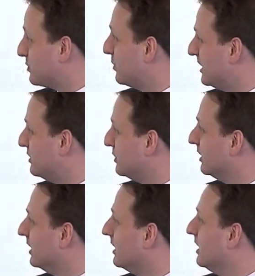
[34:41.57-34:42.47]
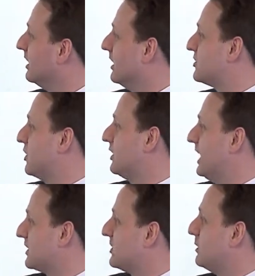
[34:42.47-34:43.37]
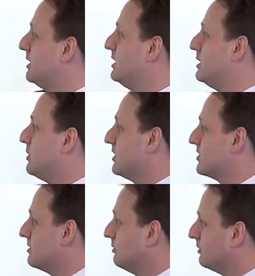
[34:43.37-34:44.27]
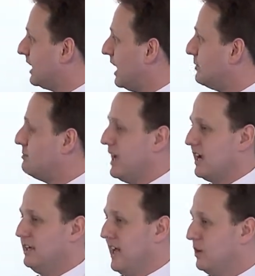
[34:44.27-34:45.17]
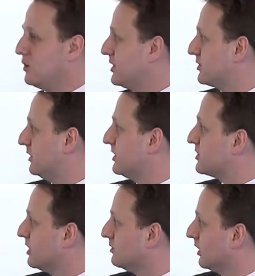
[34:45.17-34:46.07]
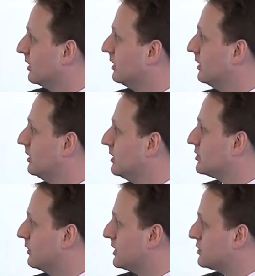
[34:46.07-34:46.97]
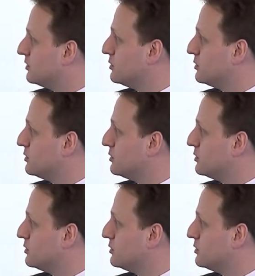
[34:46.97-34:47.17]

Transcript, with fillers: that's what we do. And so the next thing we did was, can we make a nanocrystalline silver? So let's